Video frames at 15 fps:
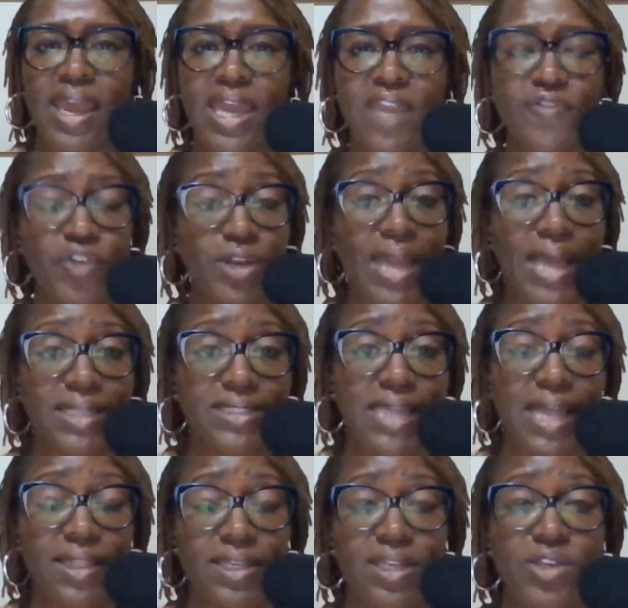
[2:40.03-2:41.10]
And if you're not
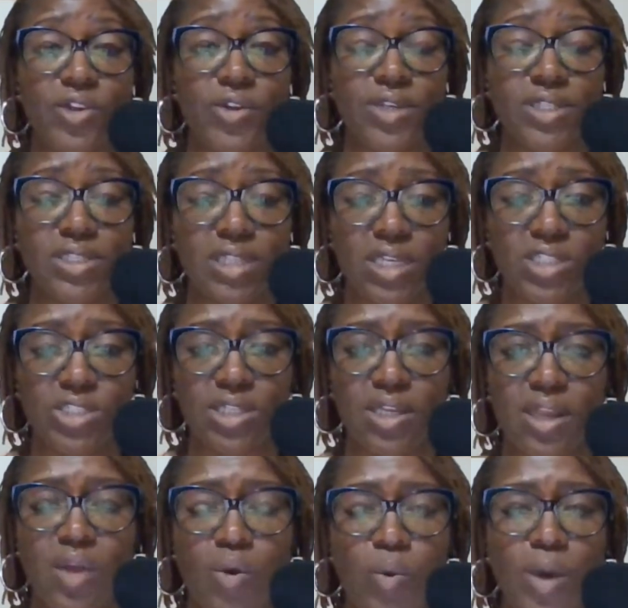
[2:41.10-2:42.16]
solid in your decision,